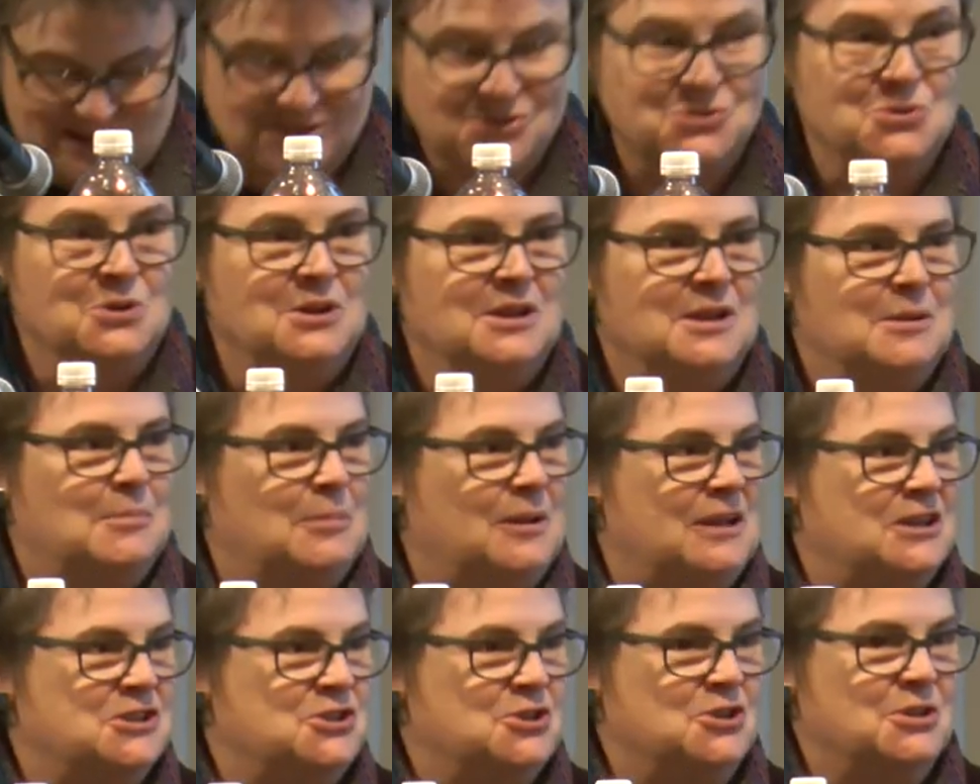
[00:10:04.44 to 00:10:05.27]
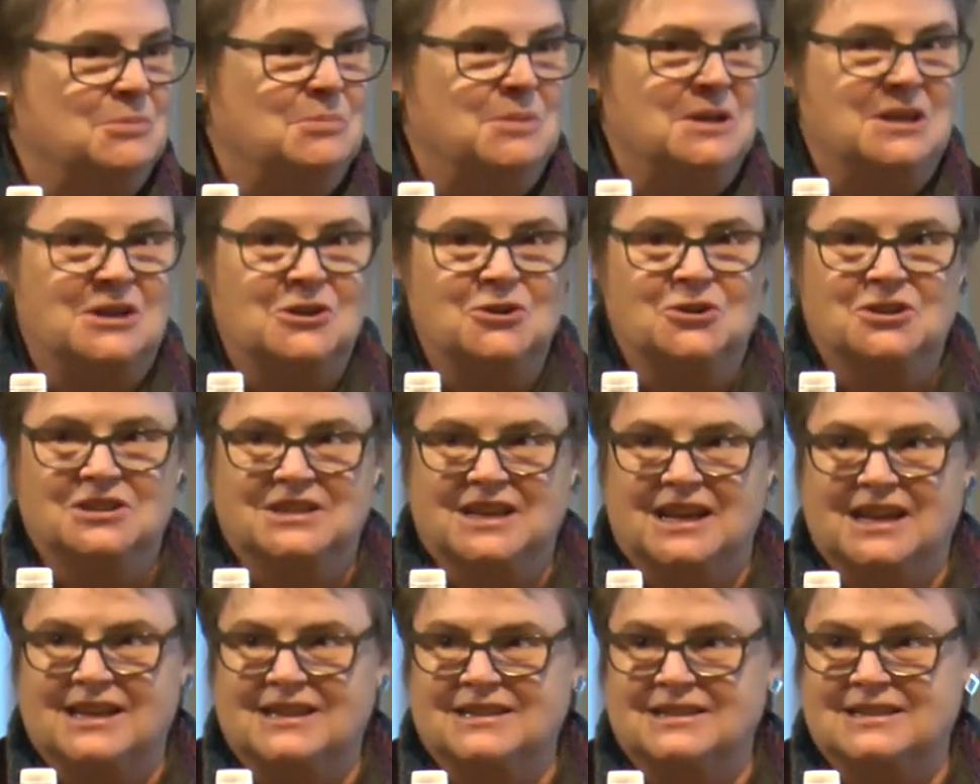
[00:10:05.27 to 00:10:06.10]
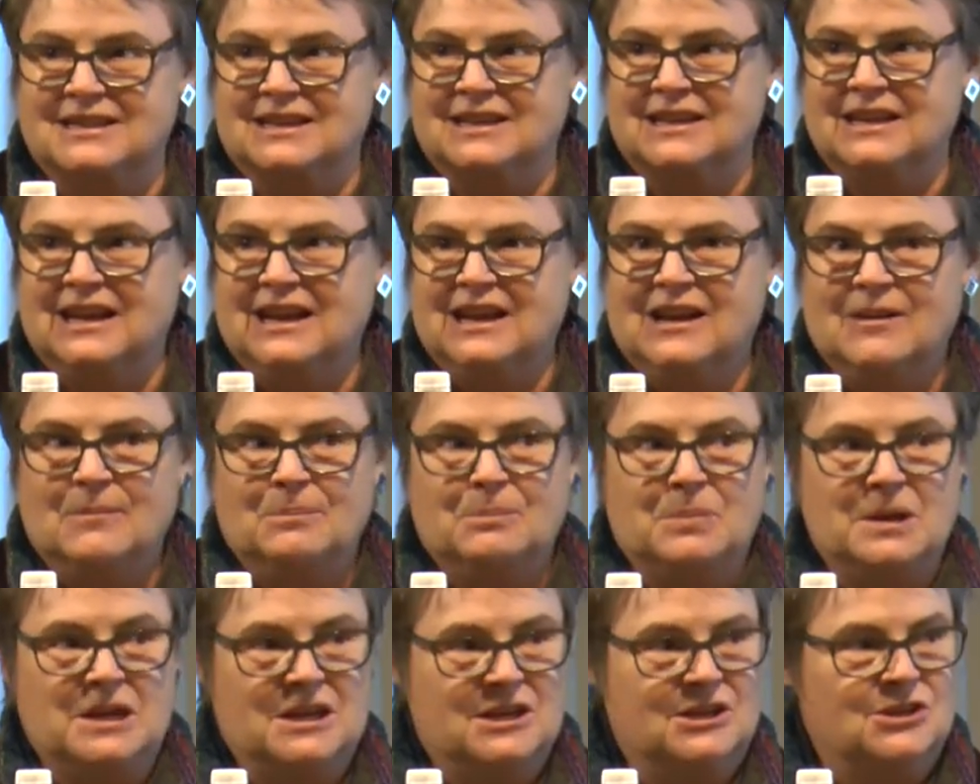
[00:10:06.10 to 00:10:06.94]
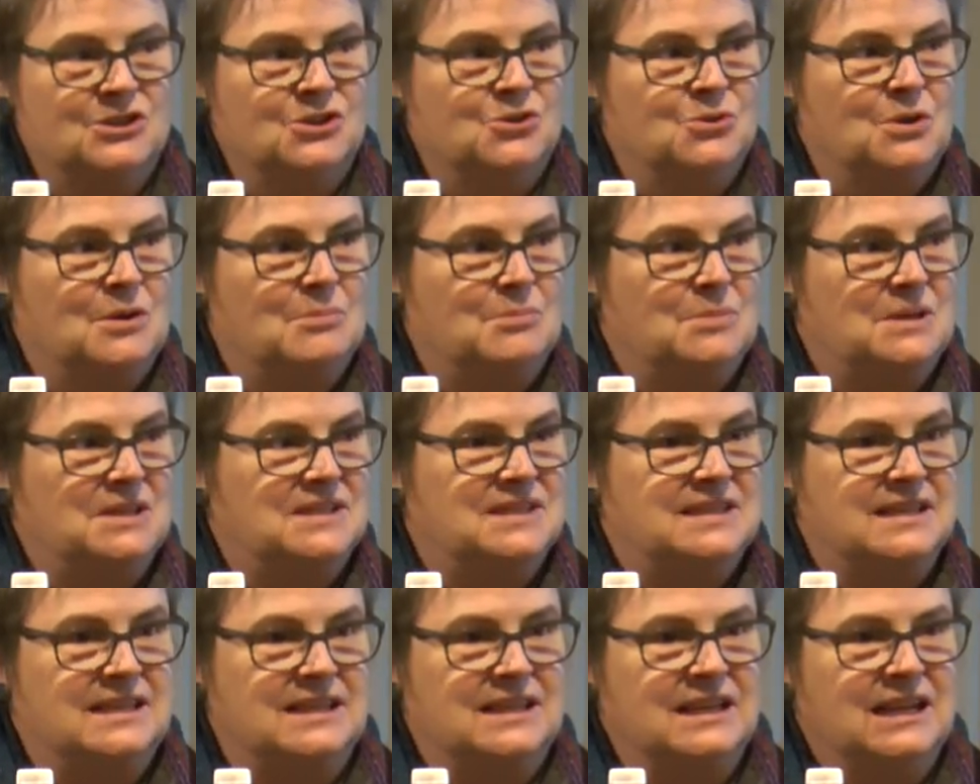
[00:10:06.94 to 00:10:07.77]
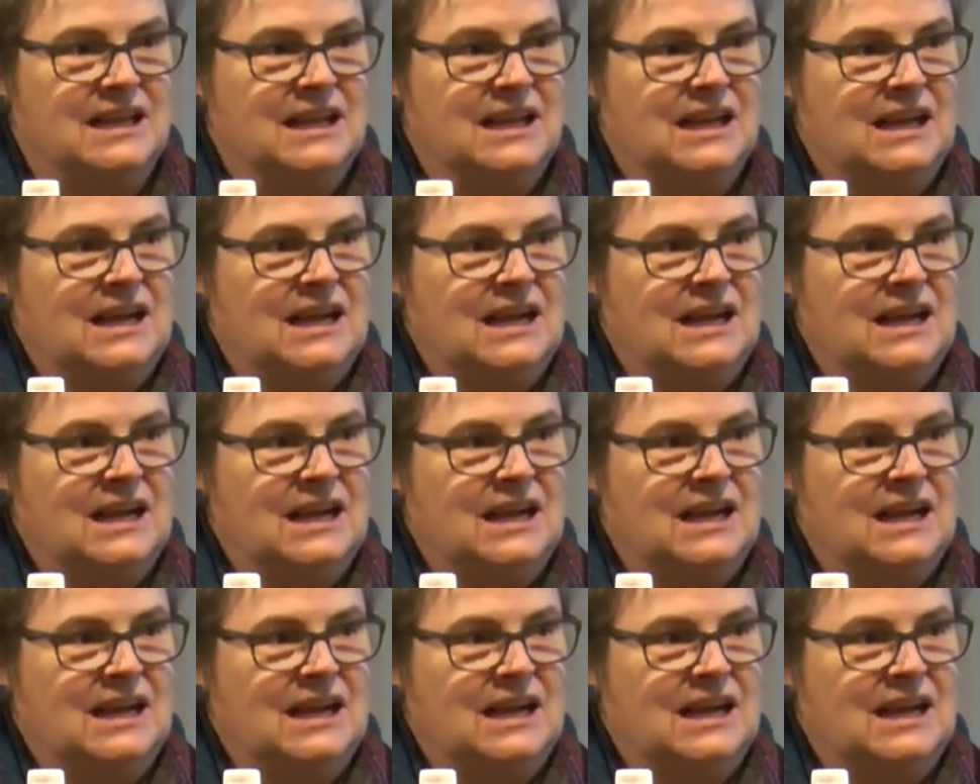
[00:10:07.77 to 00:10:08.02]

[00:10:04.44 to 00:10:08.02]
it's really a pleasure to be here today and to be at UMBC.